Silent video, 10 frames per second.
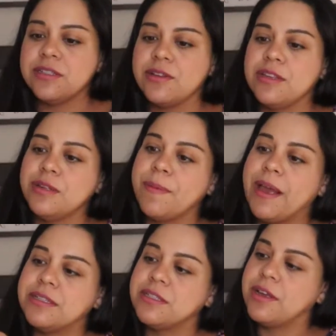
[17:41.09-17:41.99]
So these
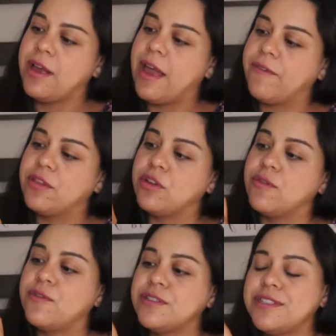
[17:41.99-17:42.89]
pants have the little
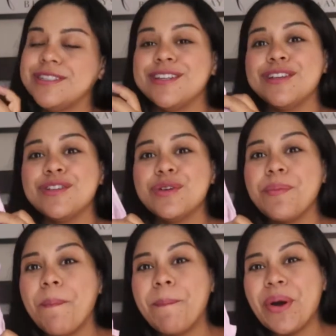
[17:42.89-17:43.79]
footsies and a
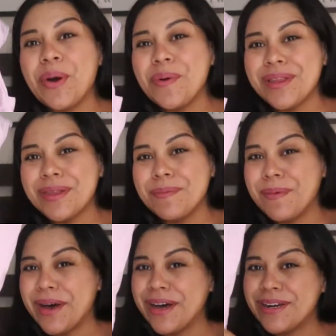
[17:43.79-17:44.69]
little bow at the
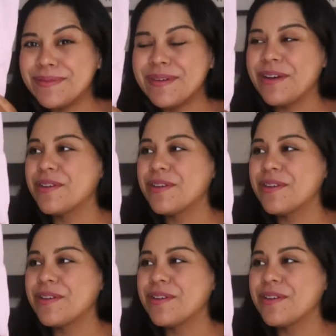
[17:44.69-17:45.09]
bottom. How